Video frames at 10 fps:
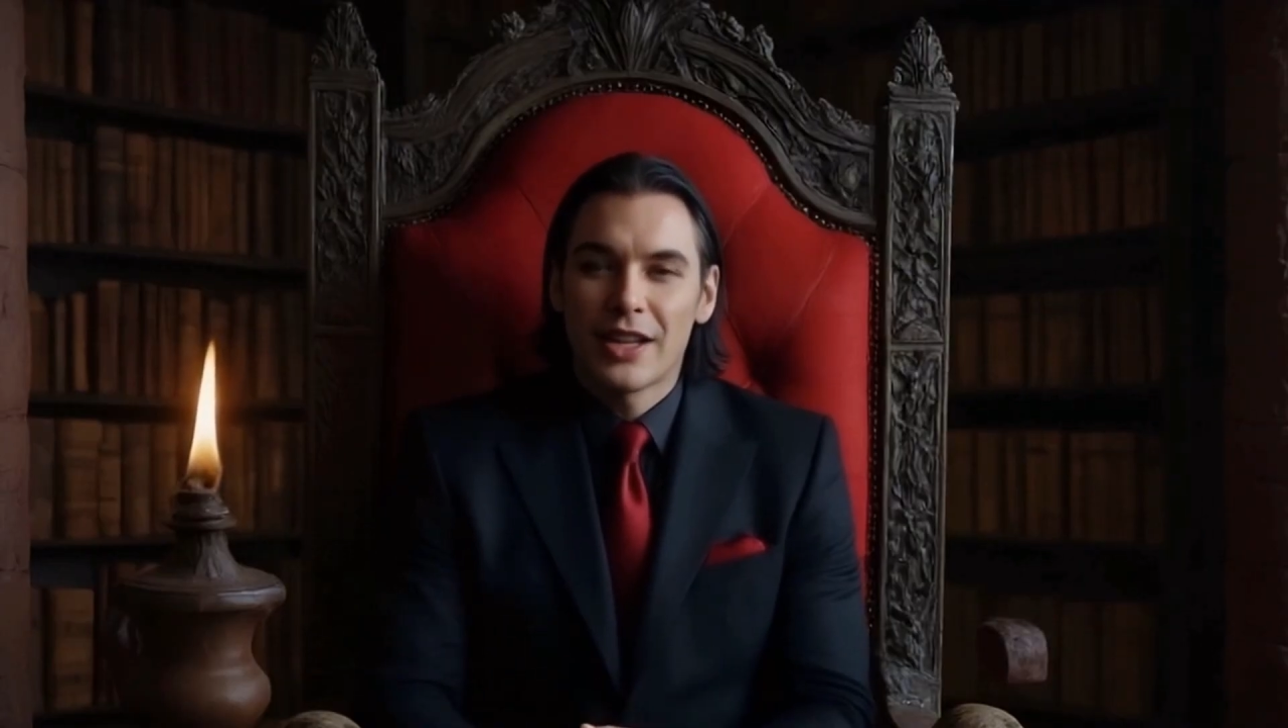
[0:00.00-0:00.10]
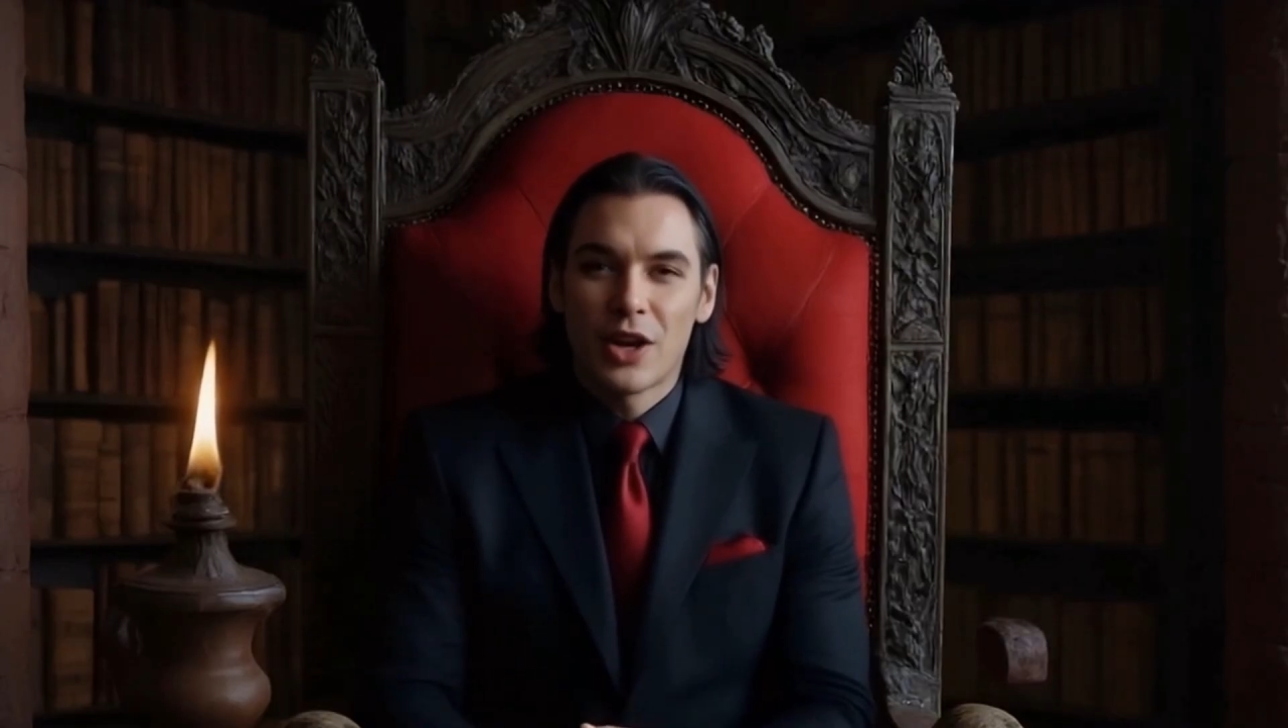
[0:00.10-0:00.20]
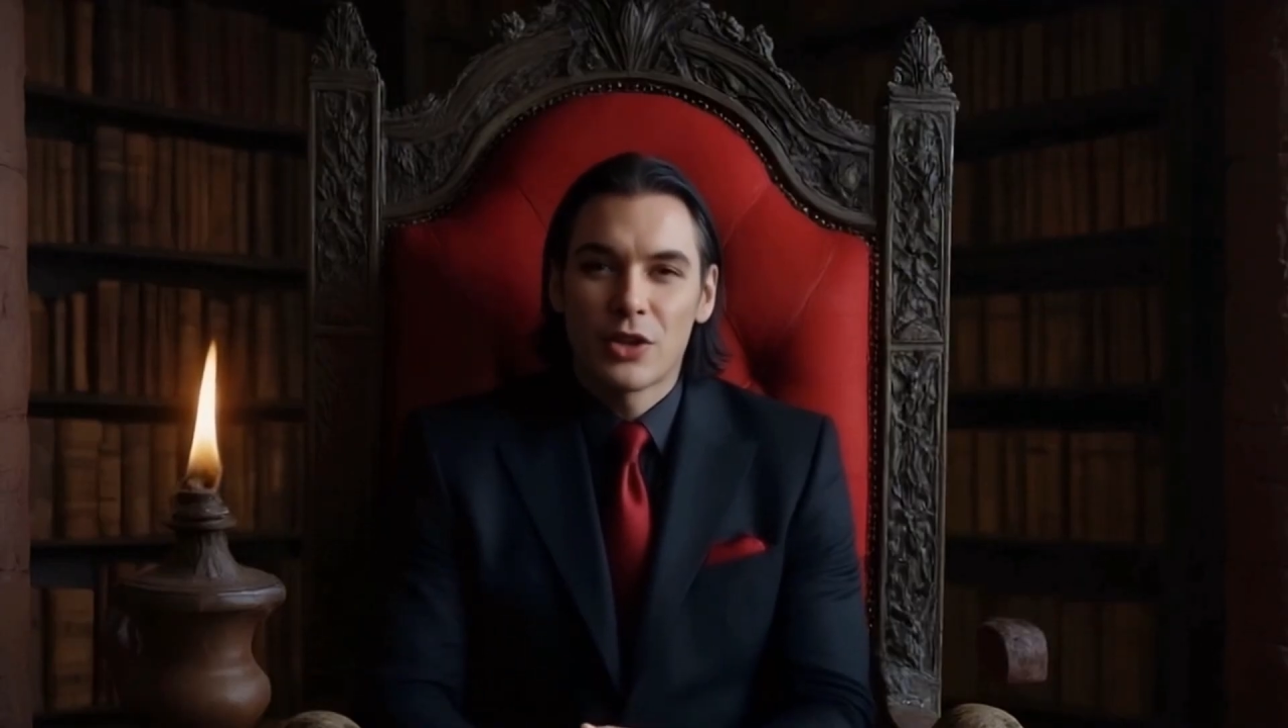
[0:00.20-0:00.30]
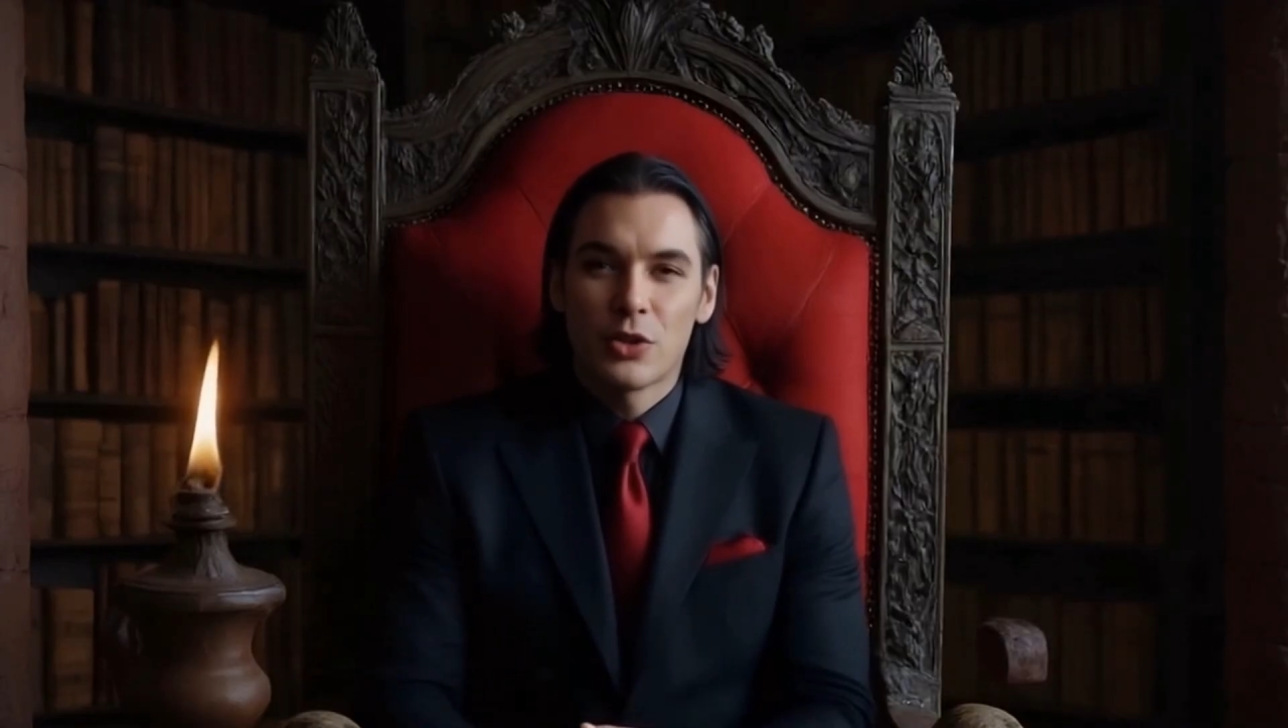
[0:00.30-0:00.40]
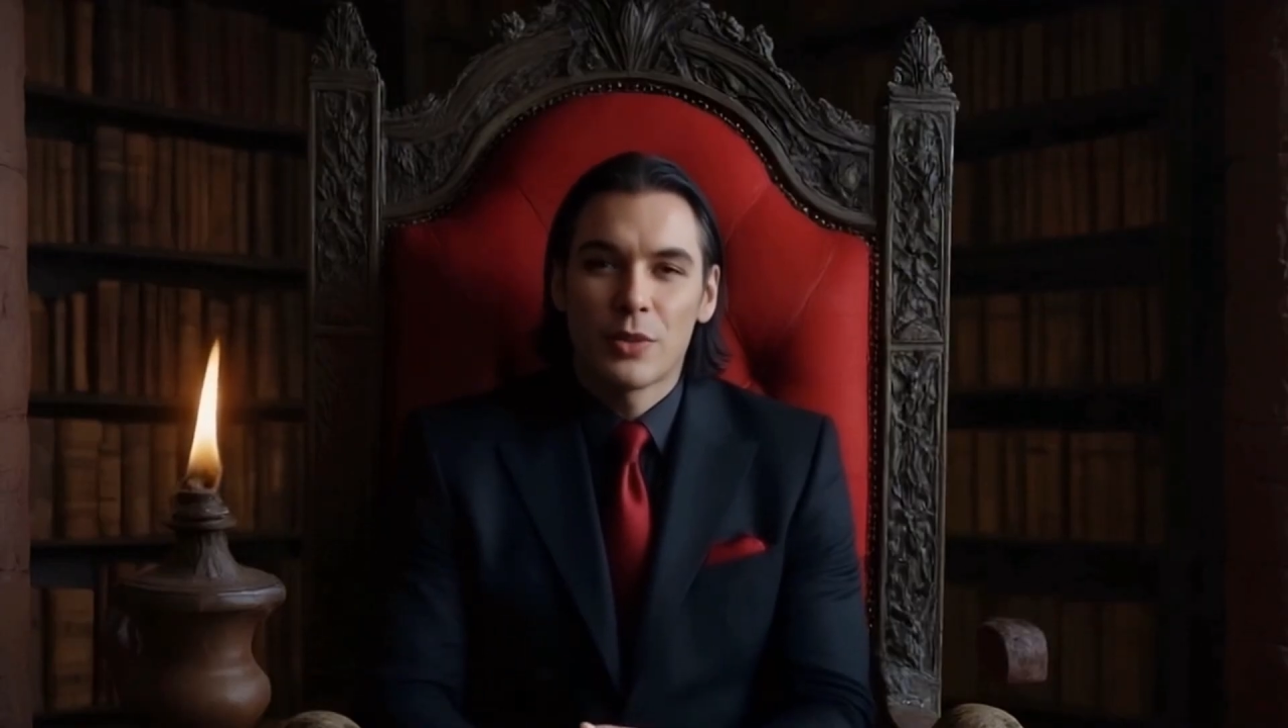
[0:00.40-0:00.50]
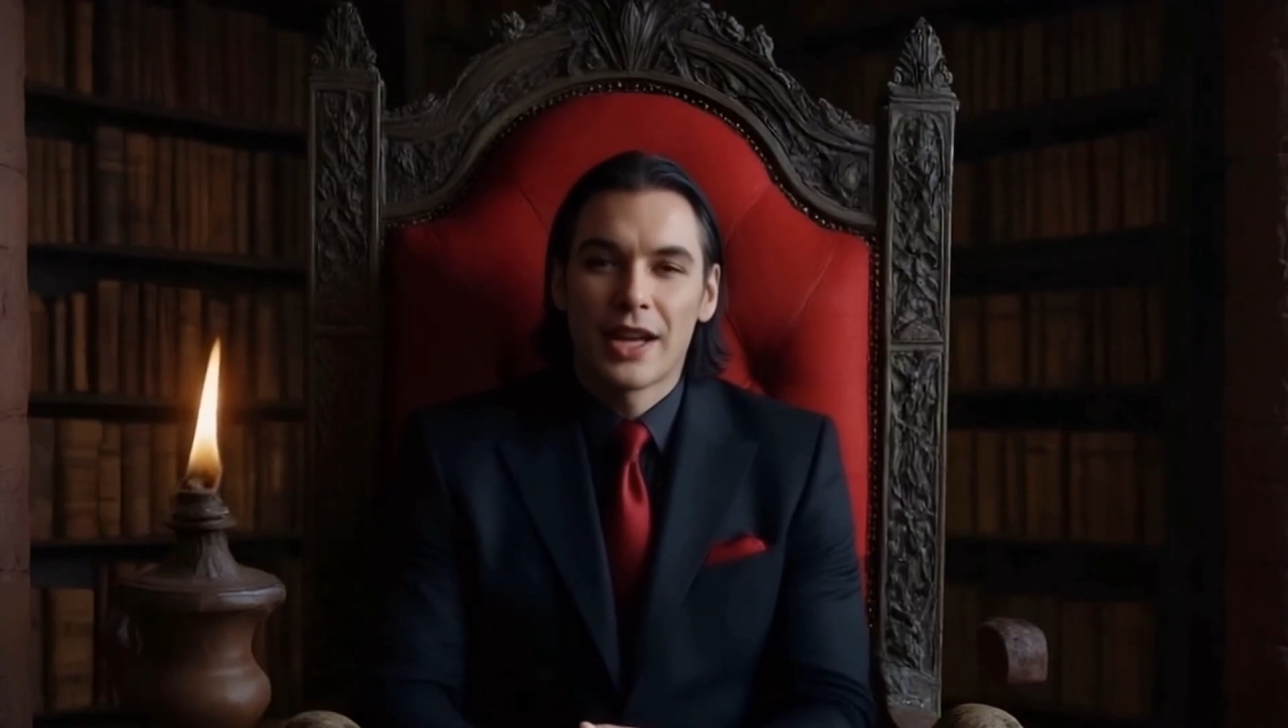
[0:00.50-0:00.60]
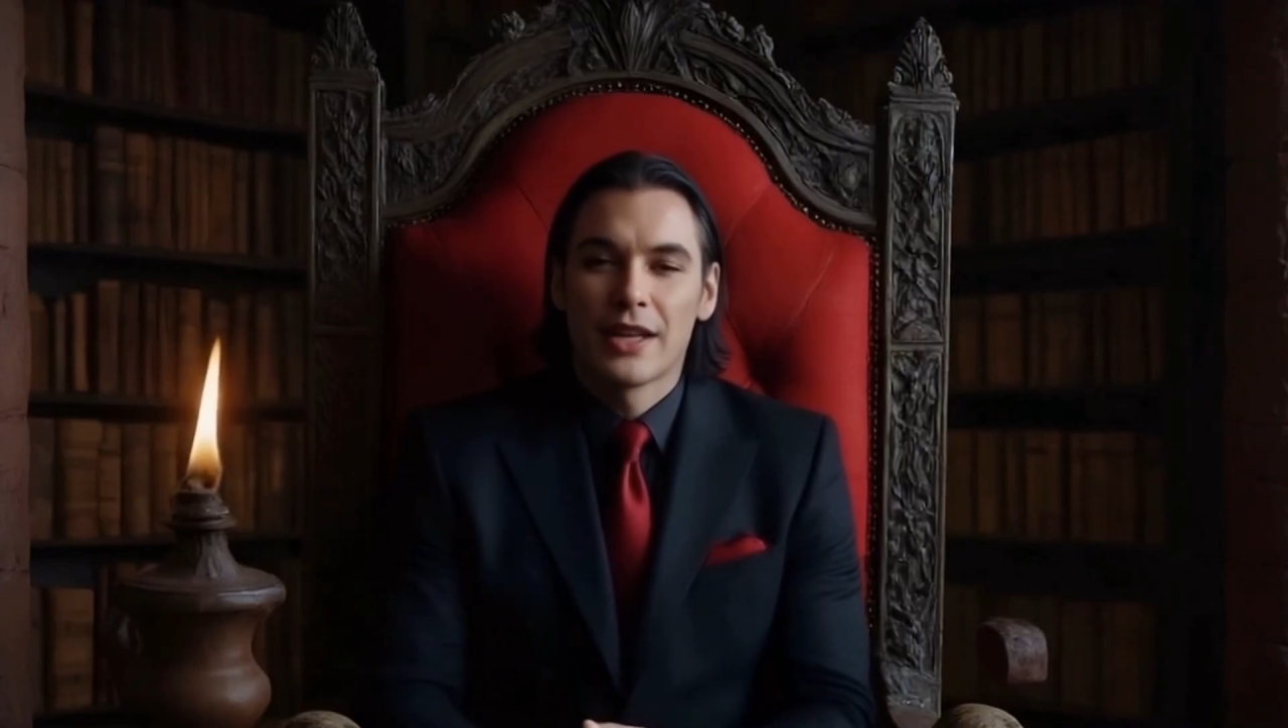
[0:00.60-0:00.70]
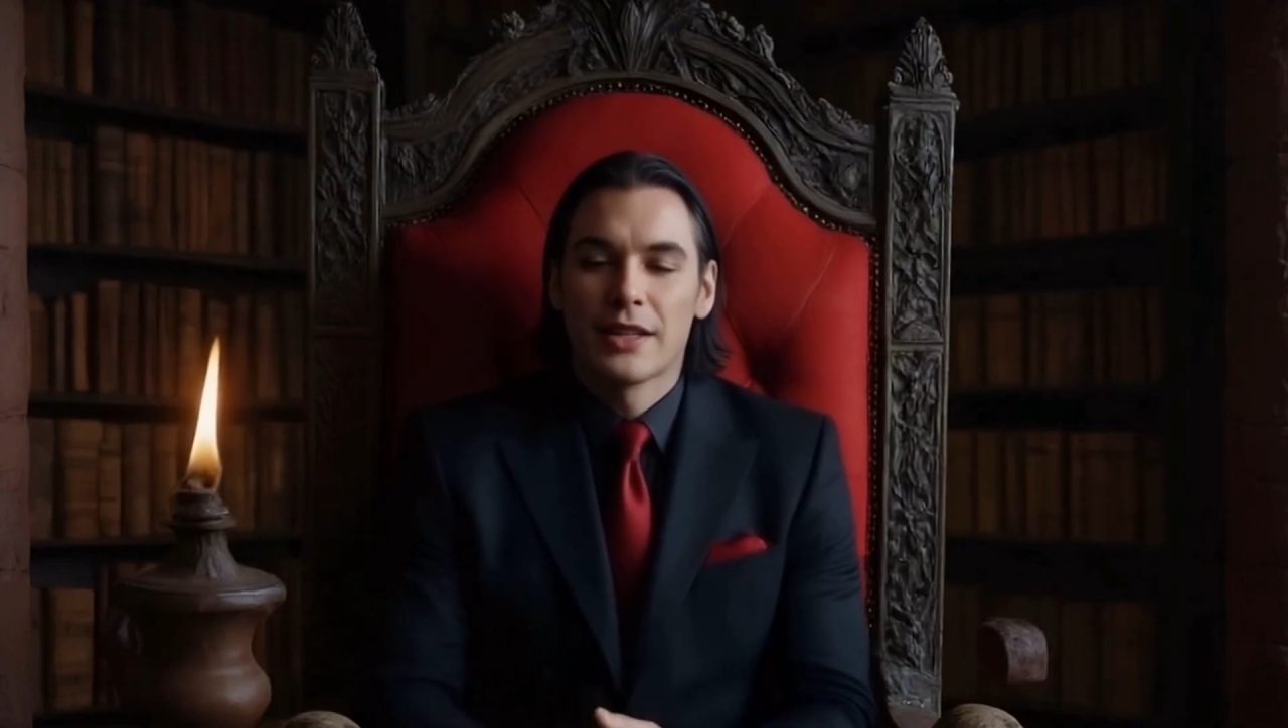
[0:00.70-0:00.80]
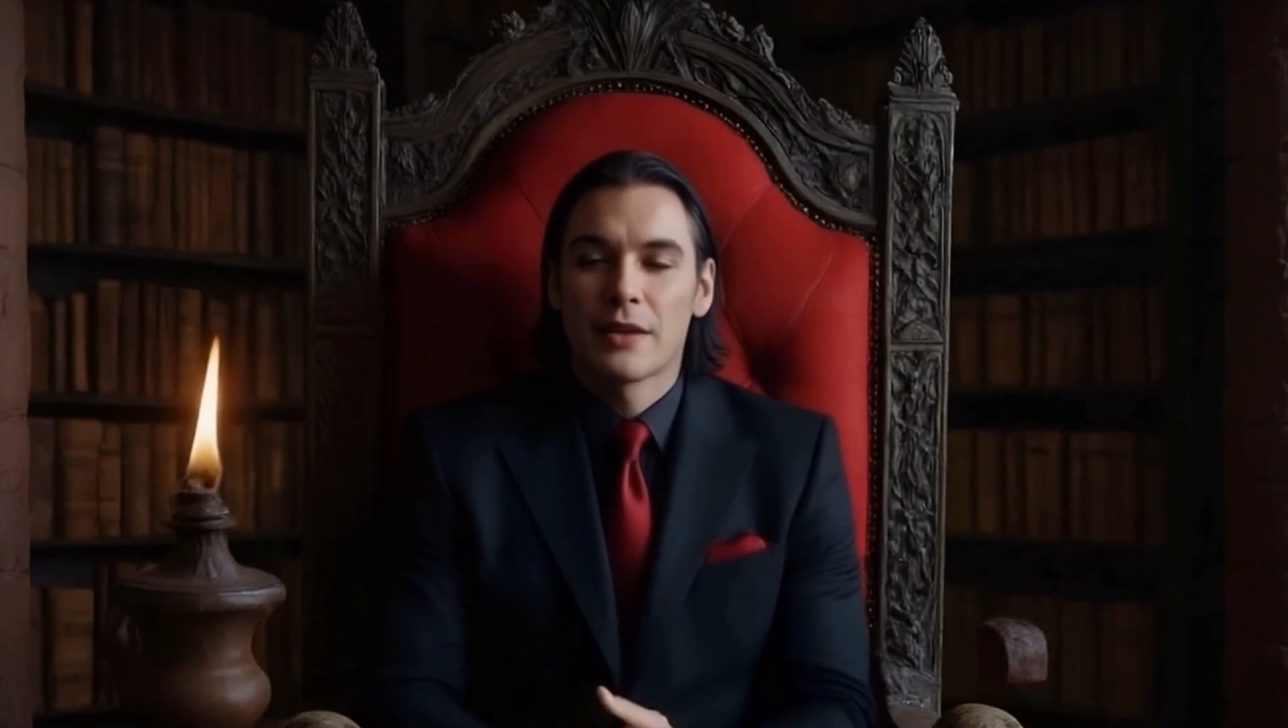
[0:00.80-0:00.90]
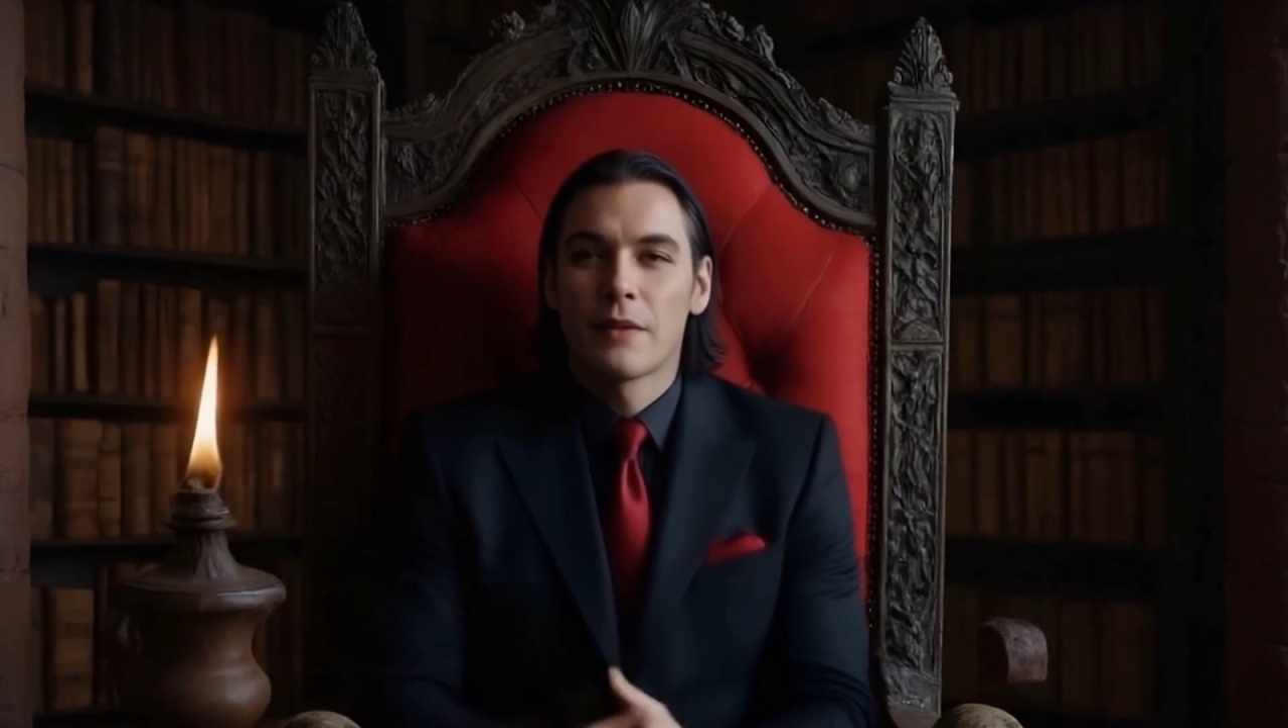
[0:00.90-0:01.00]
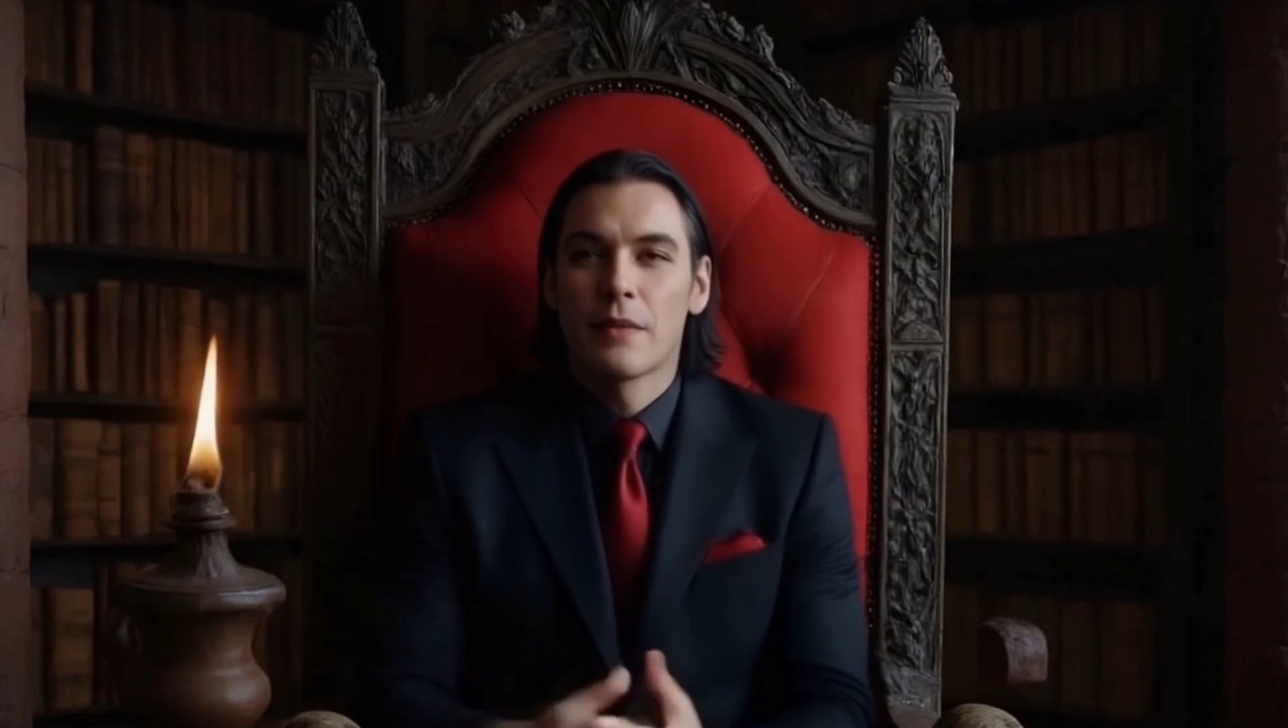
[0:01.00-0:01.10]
contraband.